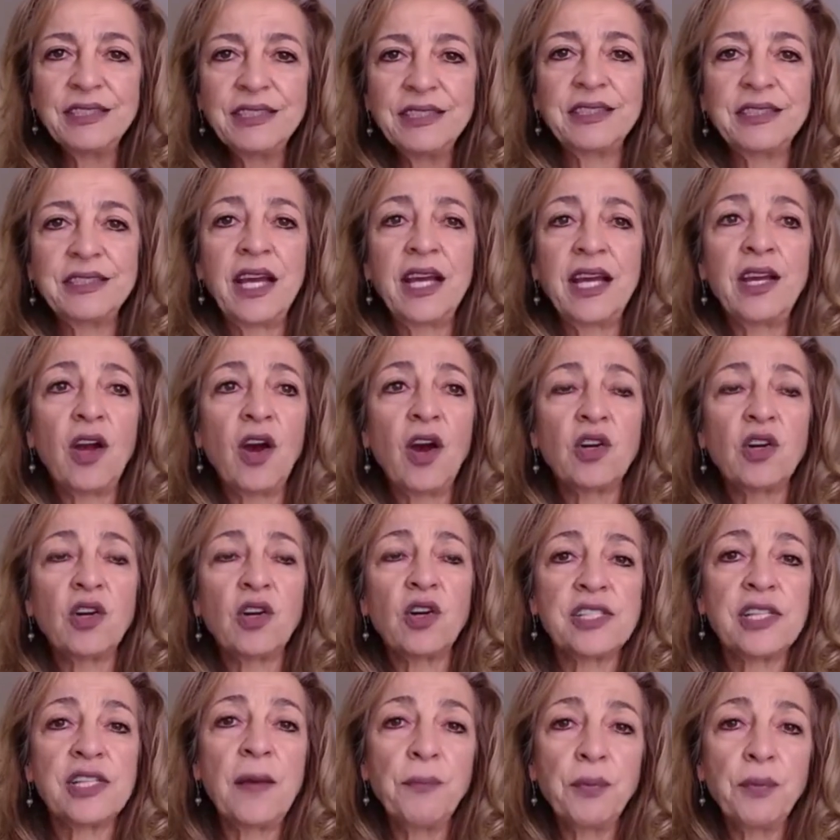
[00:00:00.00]
they are
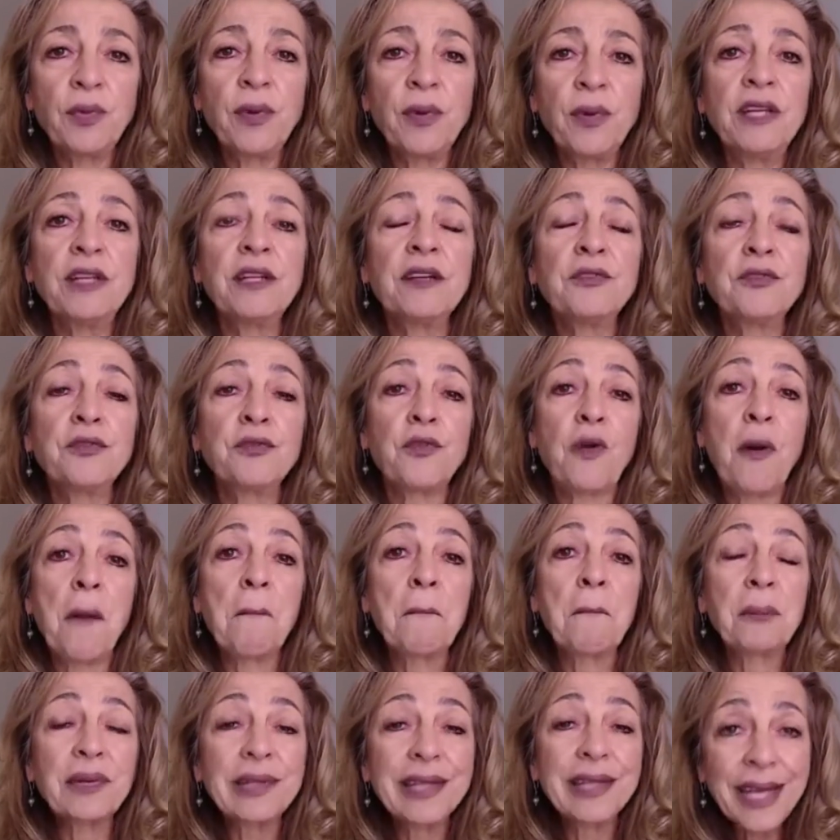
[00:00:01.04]
separated from
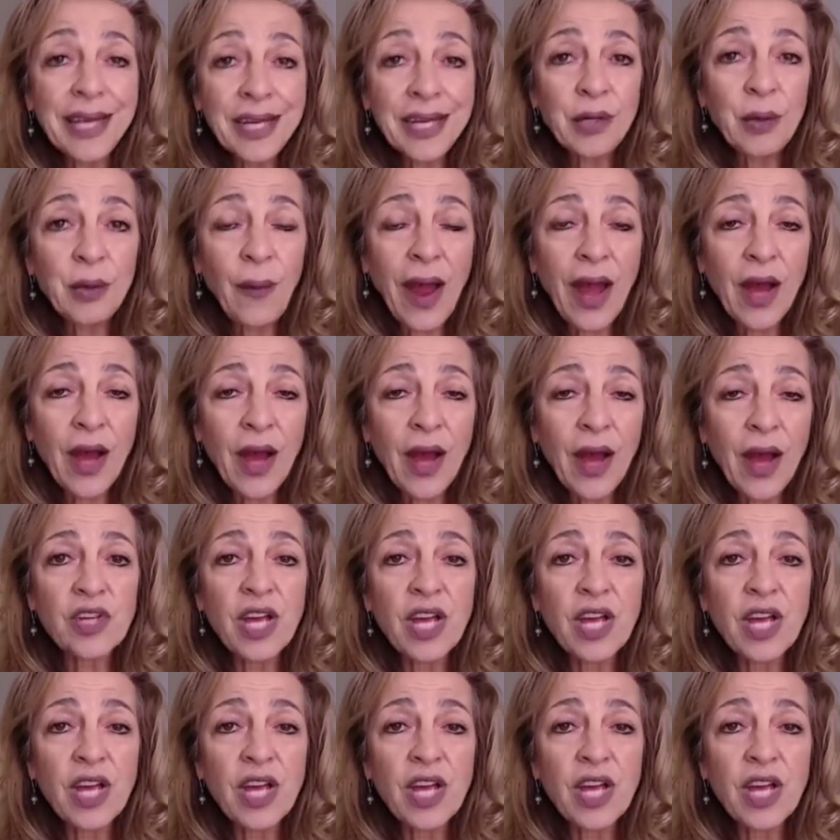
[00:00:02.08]
playgrounds.